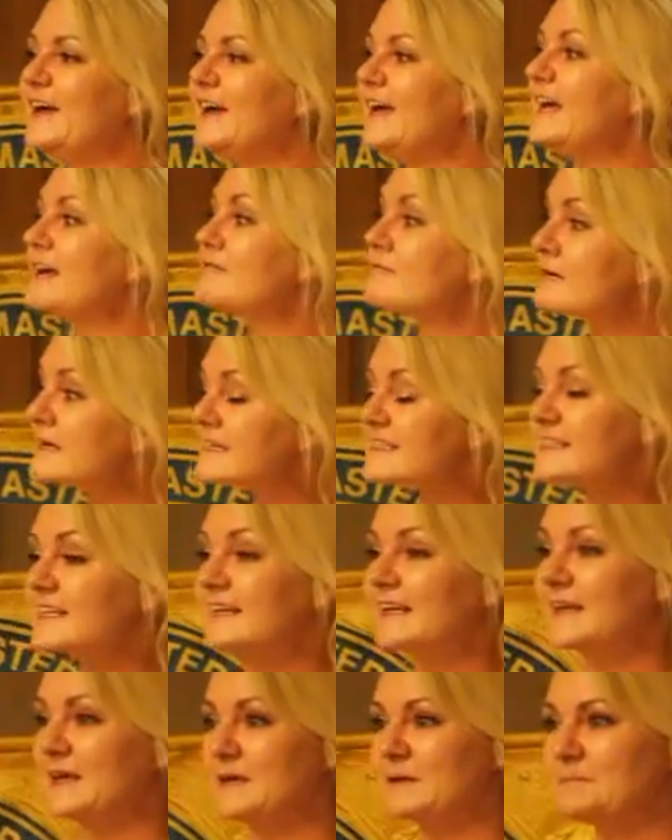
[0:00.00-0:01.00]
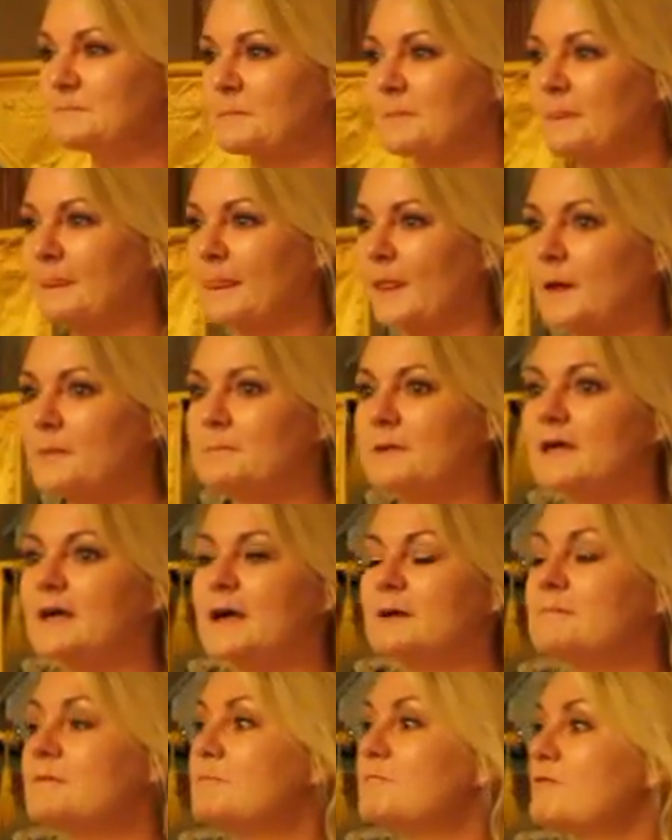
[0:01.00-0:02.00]
He recently
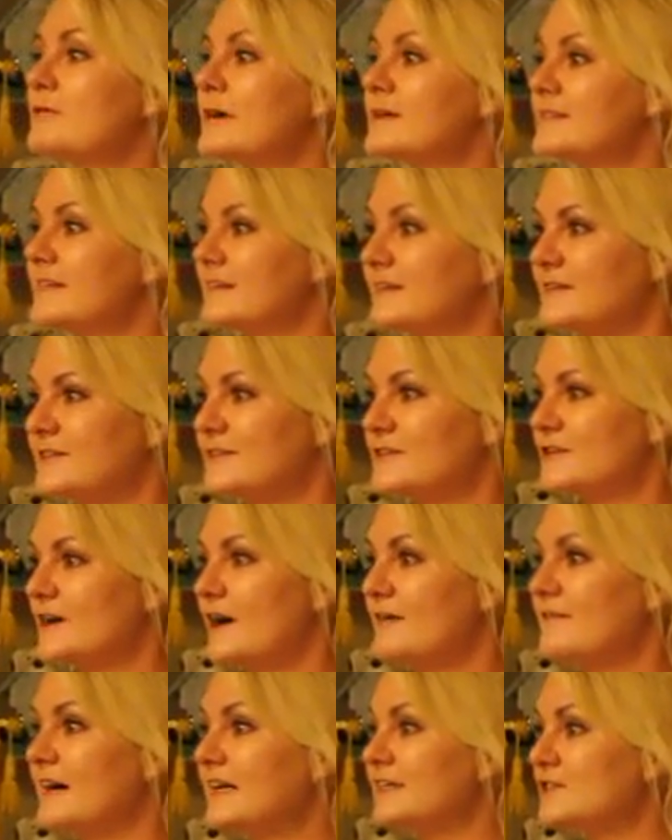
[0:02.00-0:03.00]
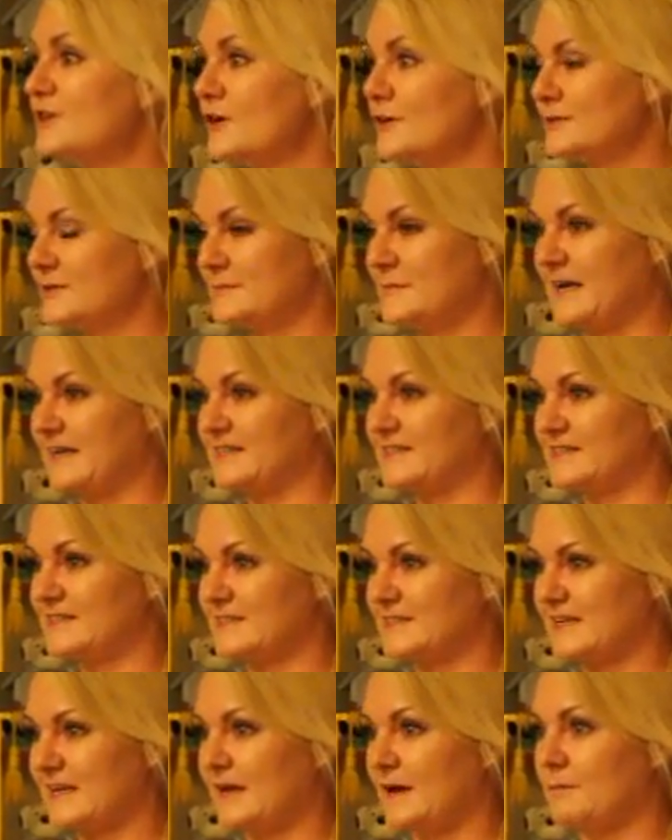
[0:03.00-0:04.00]
became the president of our
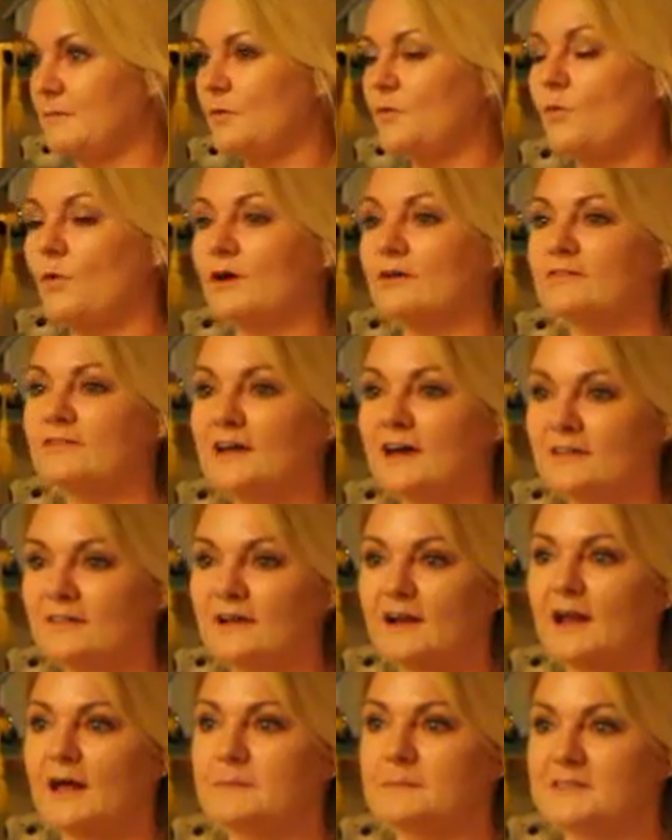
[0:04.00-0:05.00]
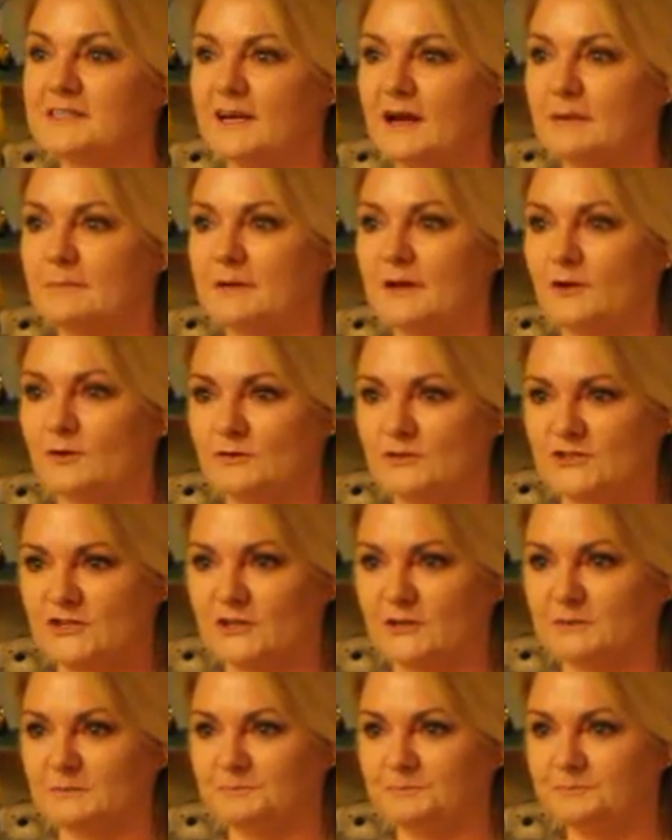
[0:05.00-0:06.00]
Toastmasters Club, one of the other clubs that I belong
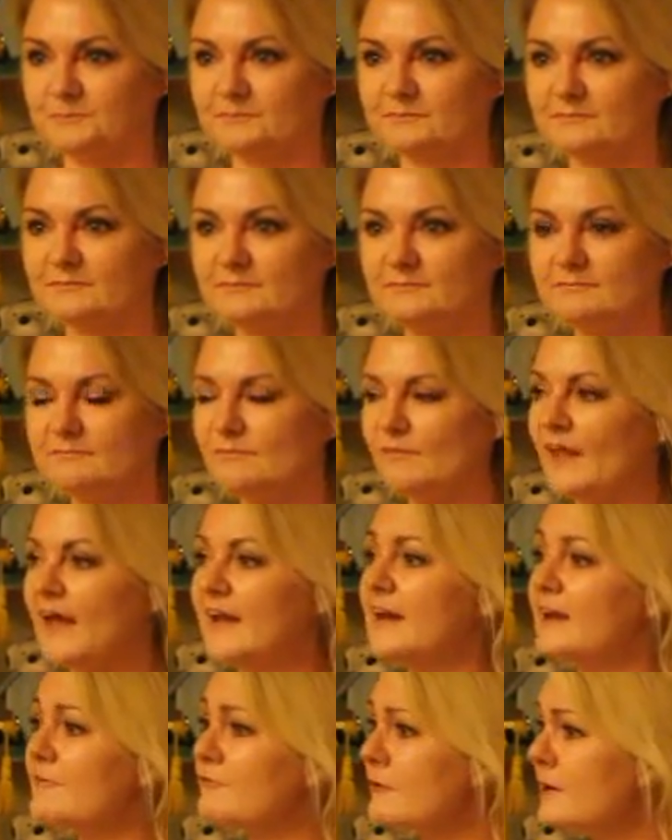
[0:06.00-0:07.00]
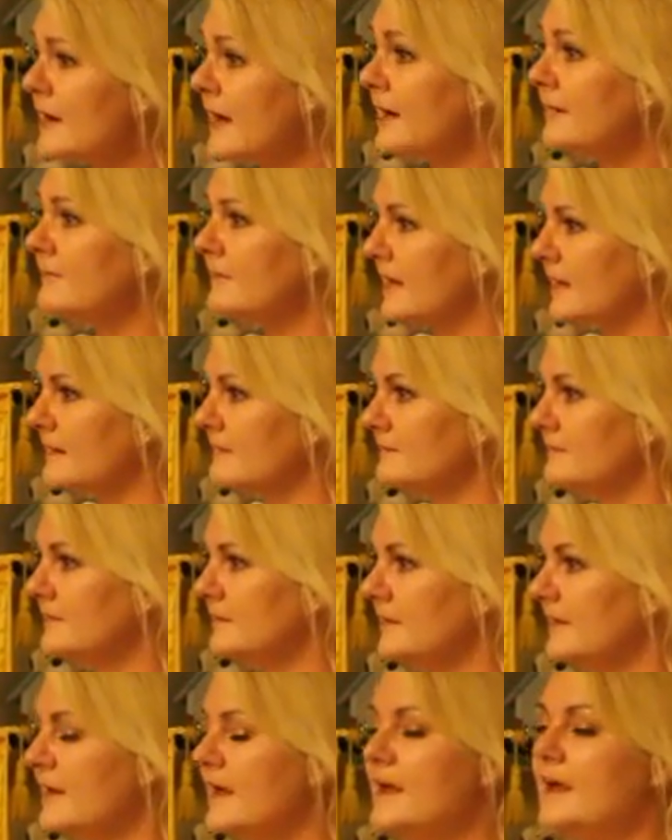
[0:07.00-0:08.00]
to. And every now and then,
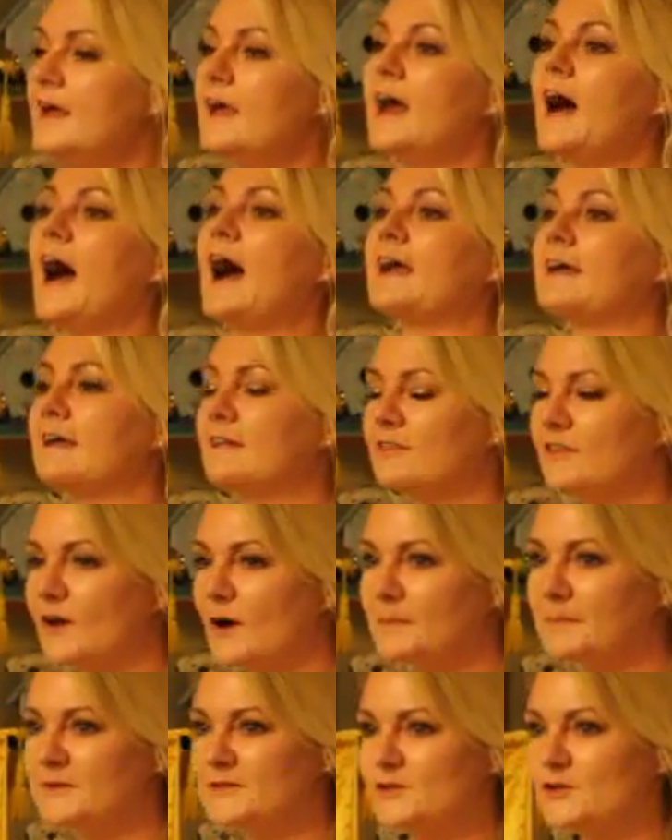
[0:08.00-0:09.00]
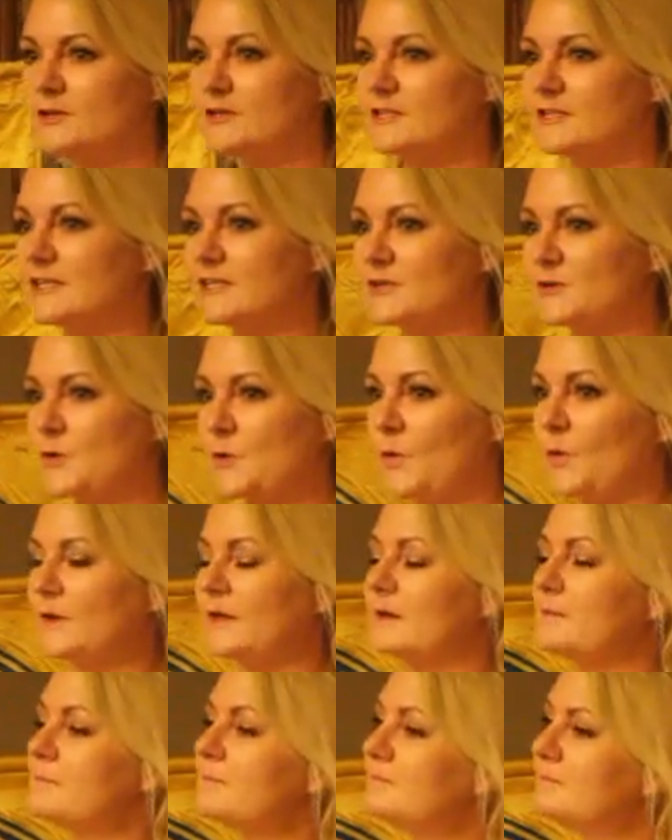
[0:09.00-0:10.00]
I get the opportunity to call
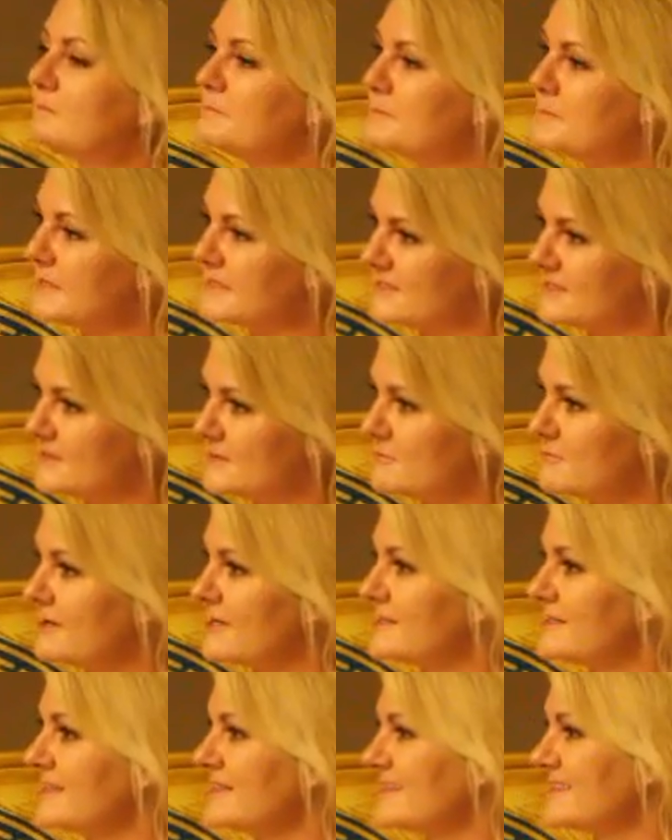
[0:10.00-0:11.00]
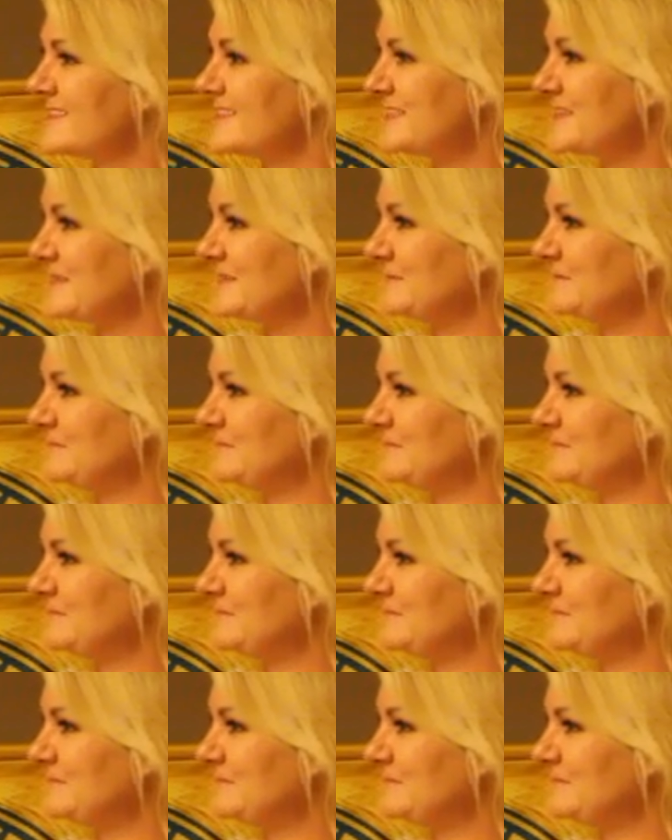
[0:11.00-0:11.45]
him Mr. President.